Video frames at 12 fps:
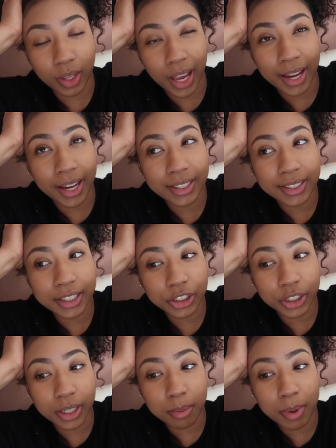I get to the
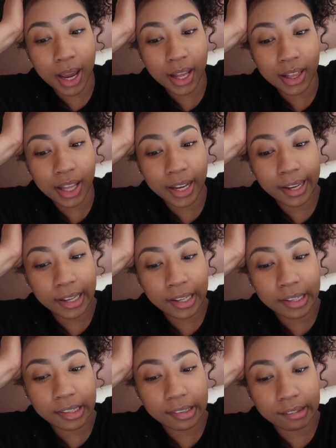gym at
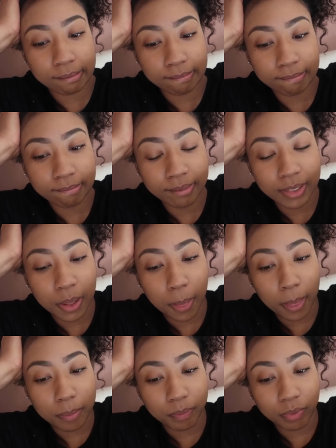like,
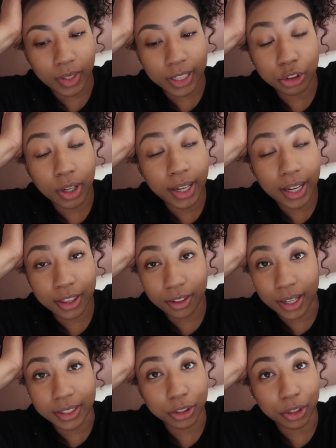I try to get
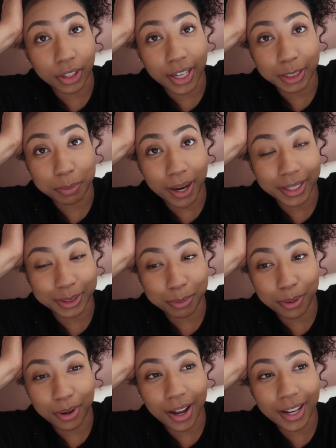there as early as
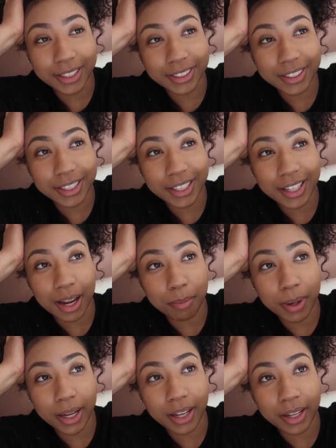possible honestly,
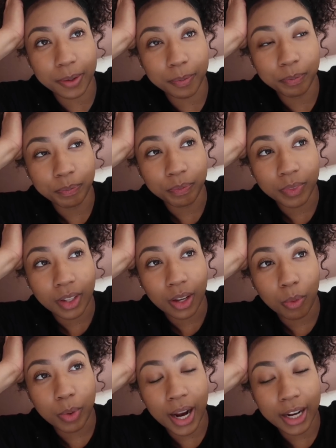but
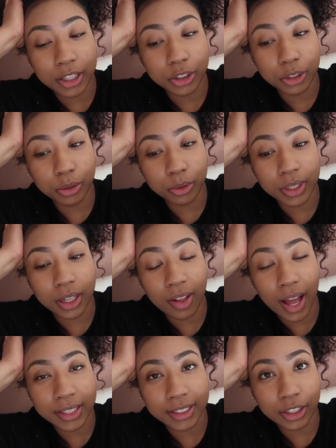when I do the
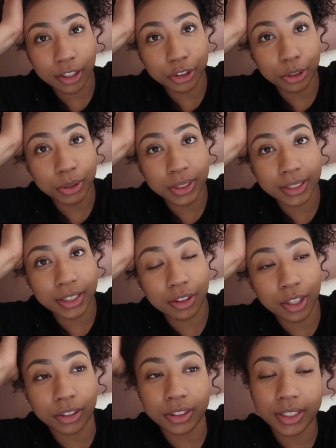classes on Tuesdays
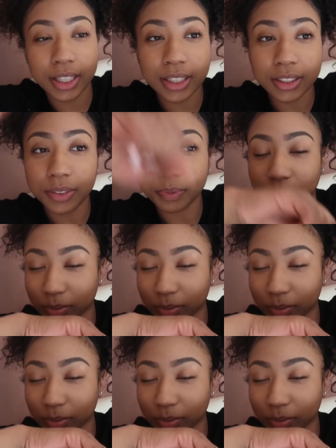and Thursdays,